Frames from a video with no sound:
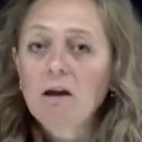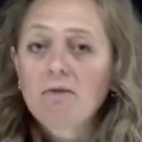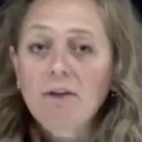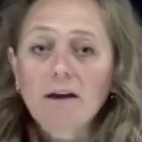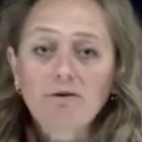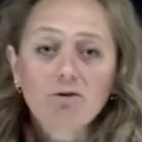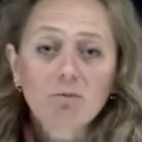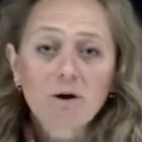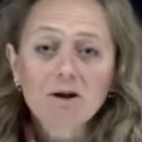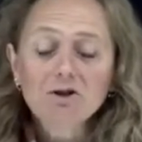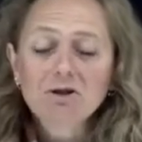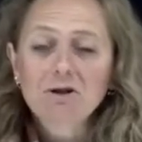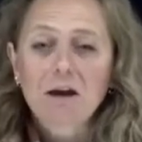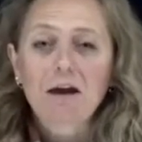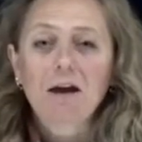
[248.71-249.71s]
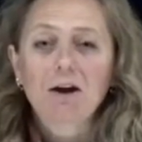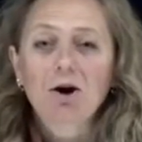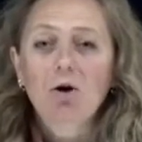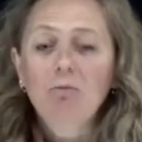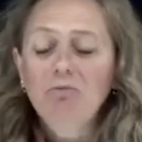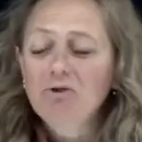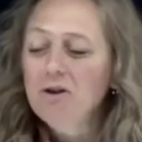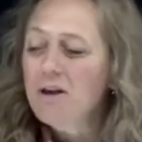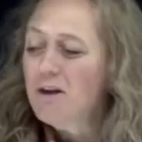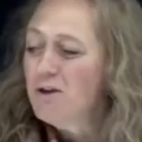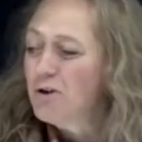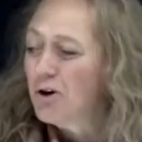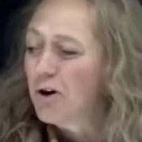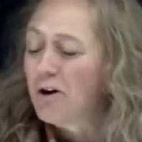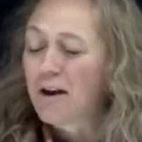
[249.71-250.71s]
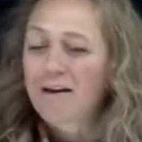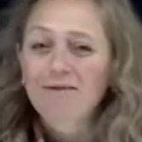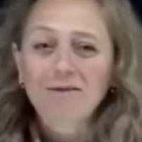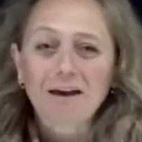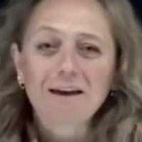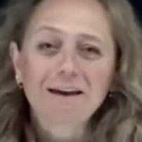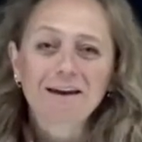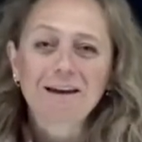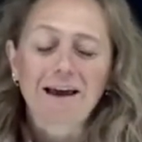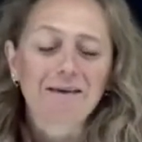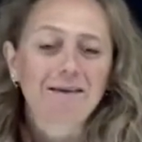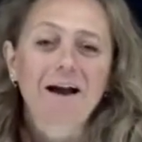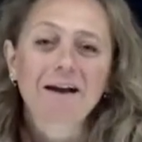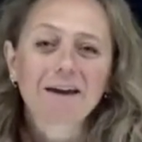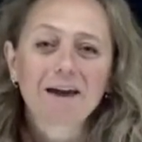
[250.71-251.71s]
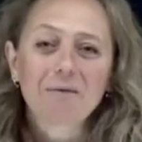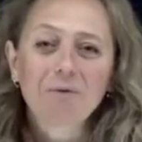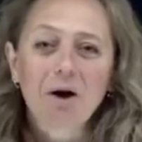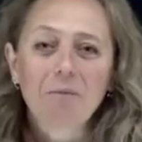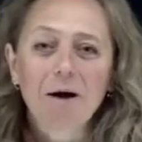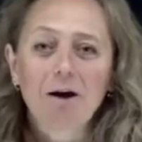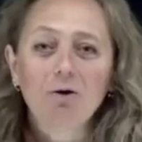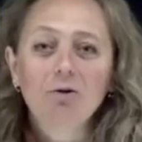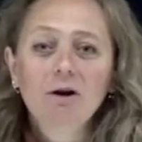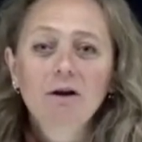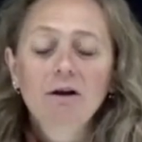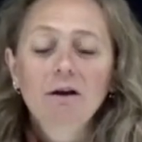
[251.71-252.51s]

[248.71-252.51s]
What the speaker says: Thanks so much, and hopefully you're excited as I am about